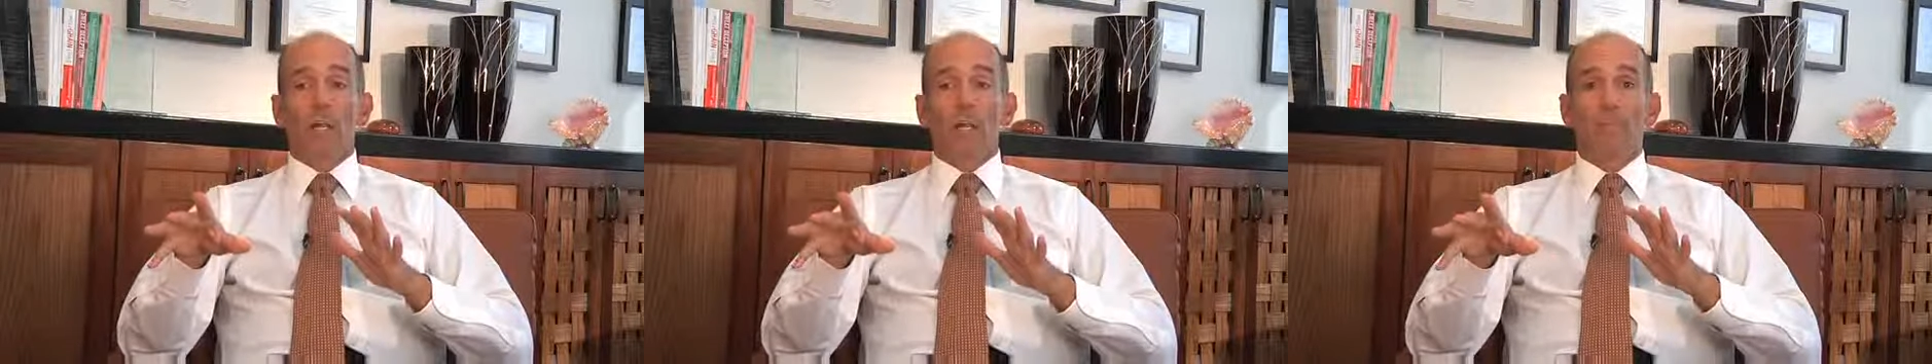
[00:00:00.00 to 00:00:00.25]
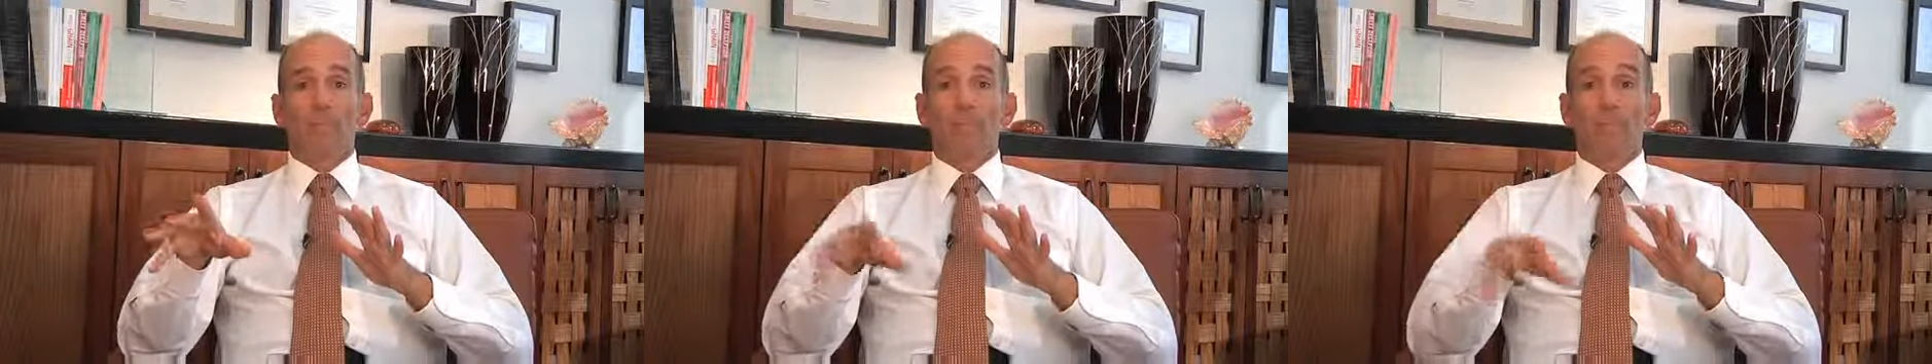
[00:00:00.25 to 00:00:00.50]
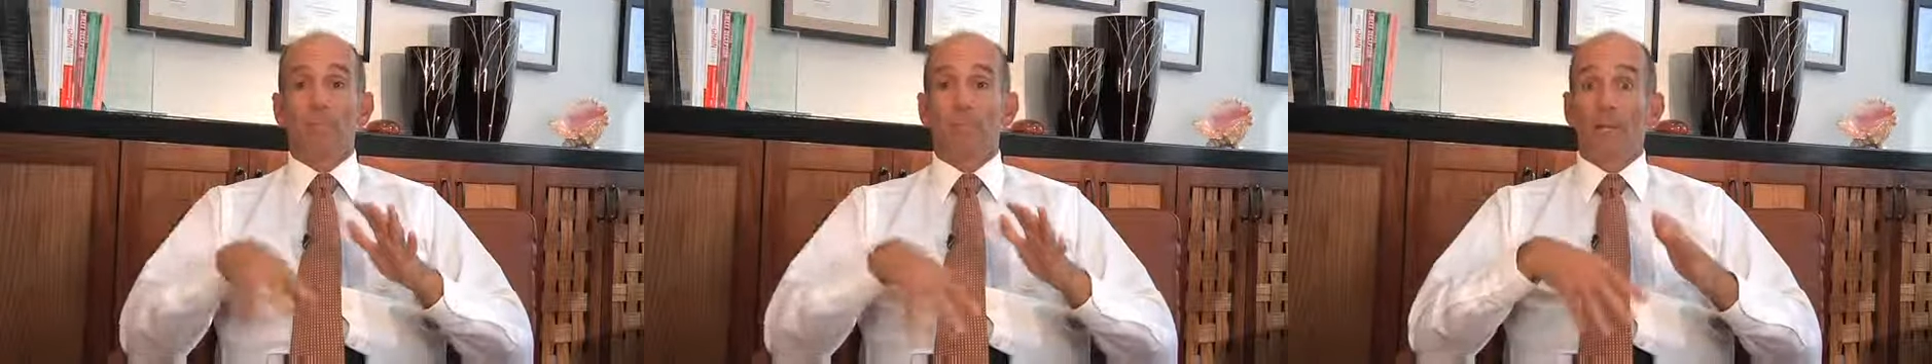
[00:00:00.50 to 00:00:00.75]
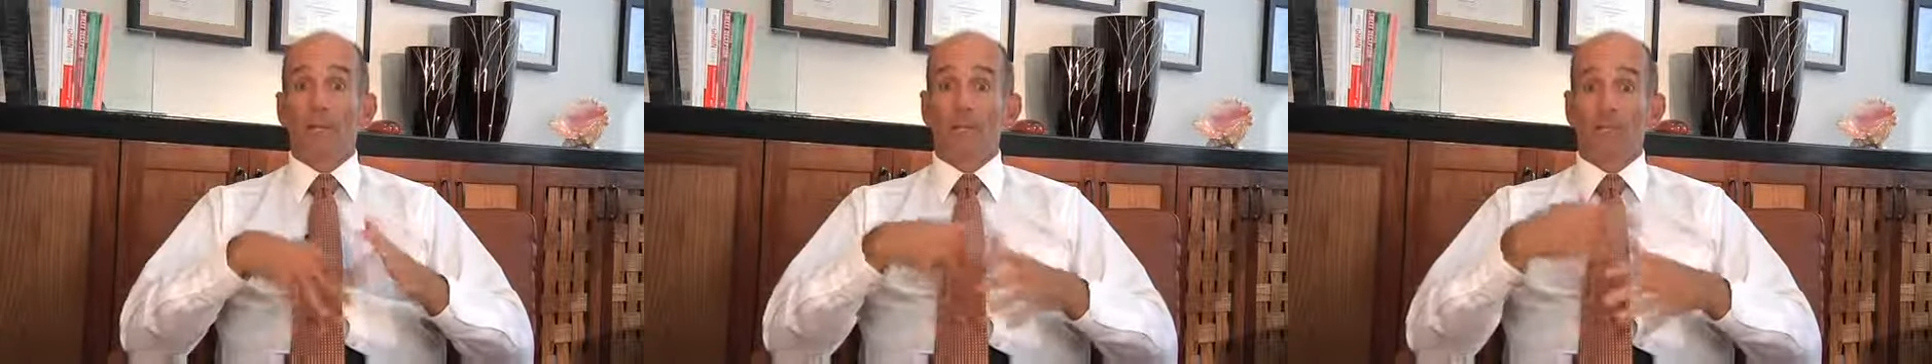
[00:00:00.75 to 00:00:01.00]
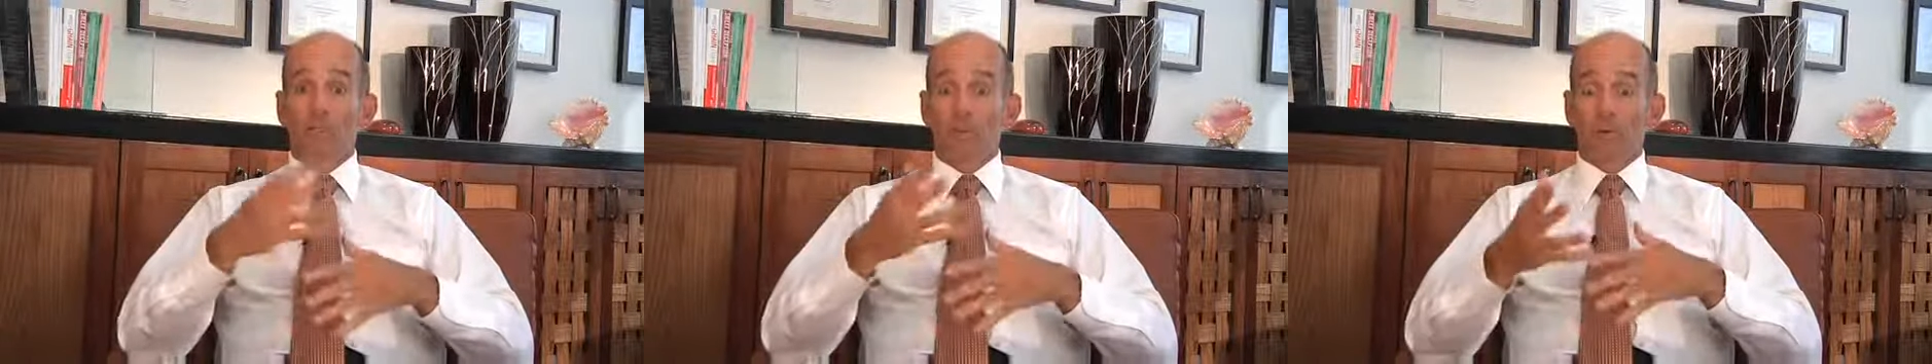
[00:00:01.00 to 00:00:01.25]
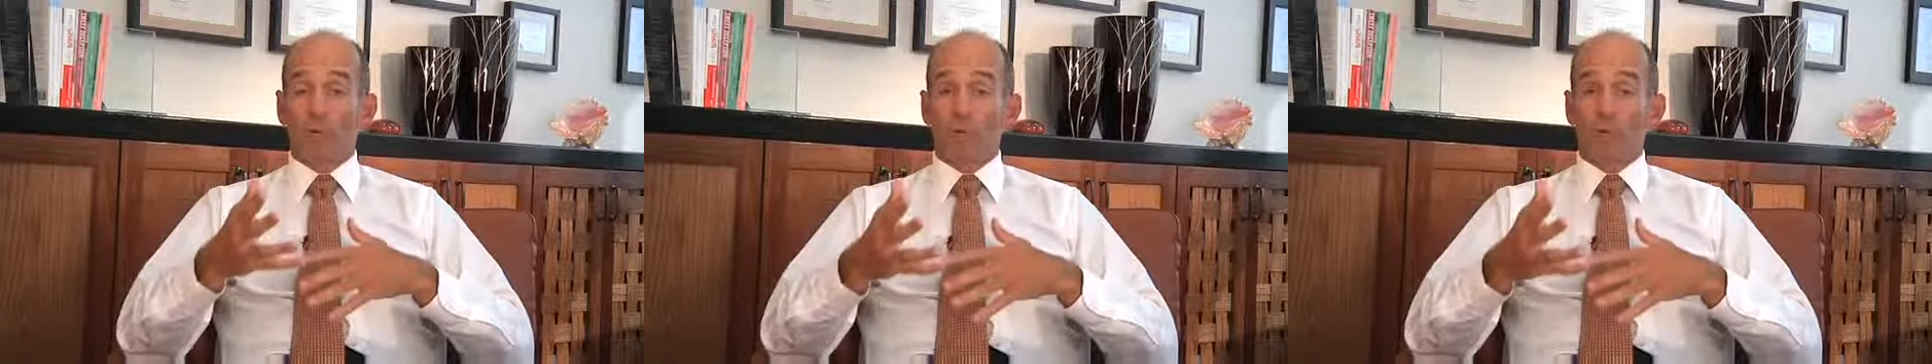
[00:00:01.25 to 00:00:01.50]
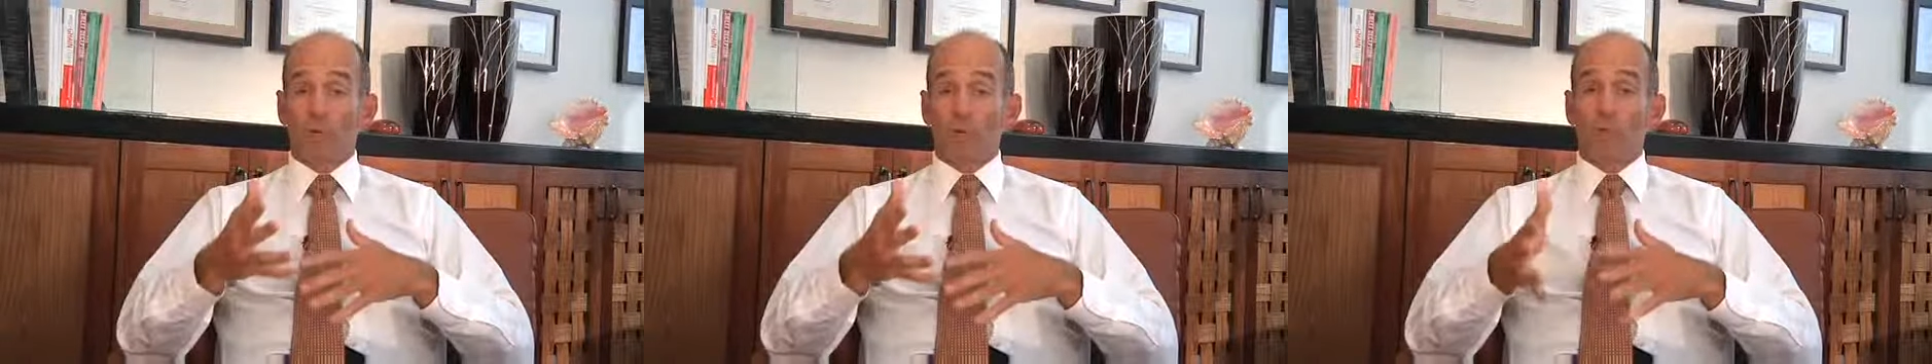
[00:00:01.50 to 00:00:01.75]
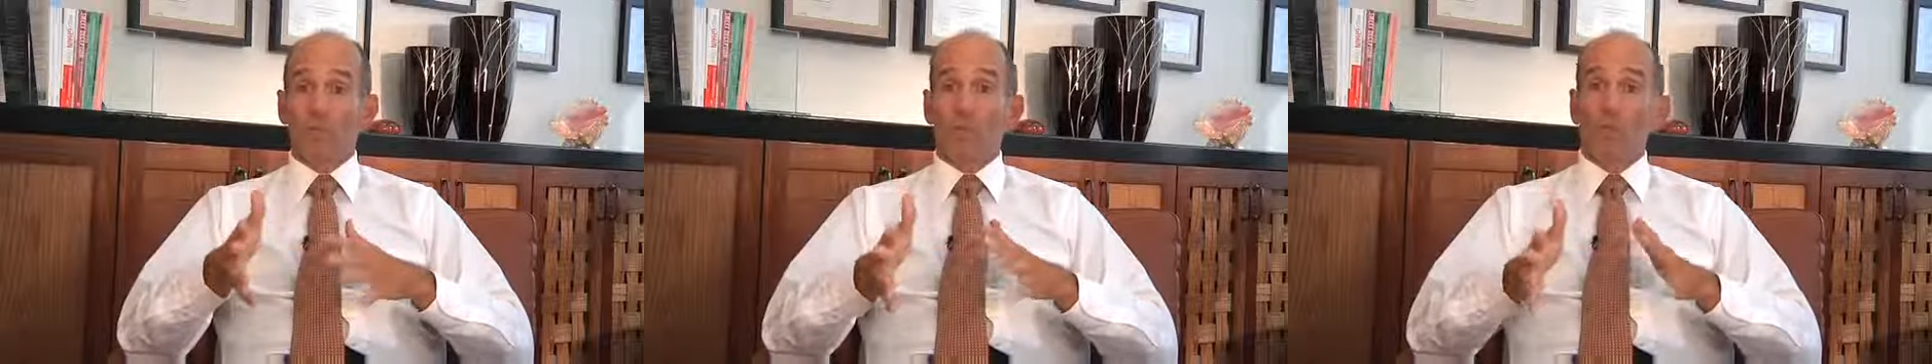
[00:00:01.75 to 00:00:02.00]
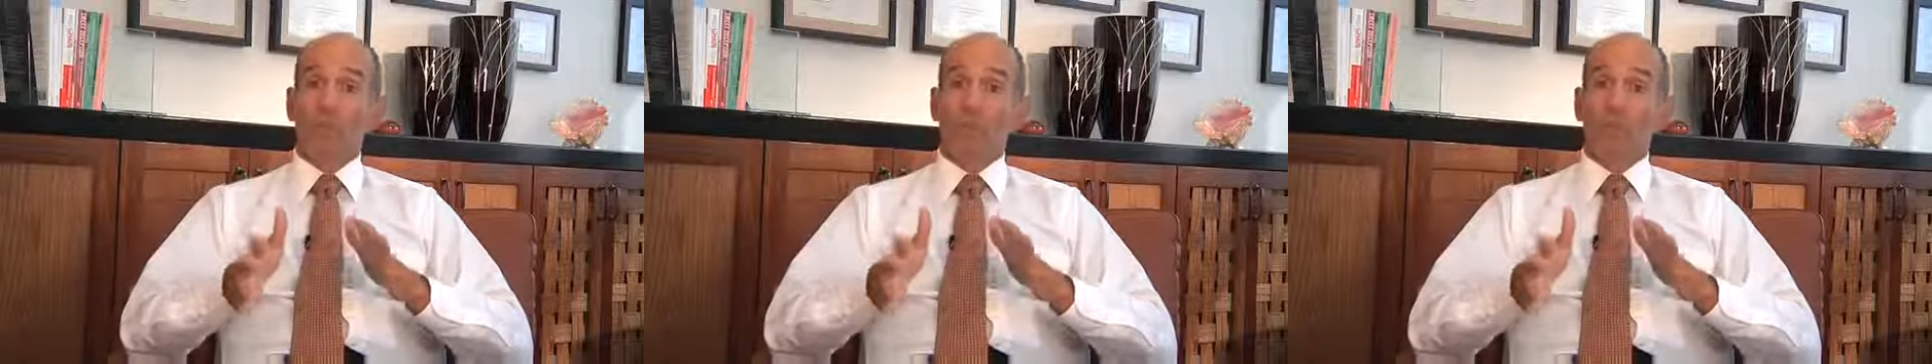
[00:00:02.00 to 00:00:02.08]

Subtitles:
many children are allergic to it,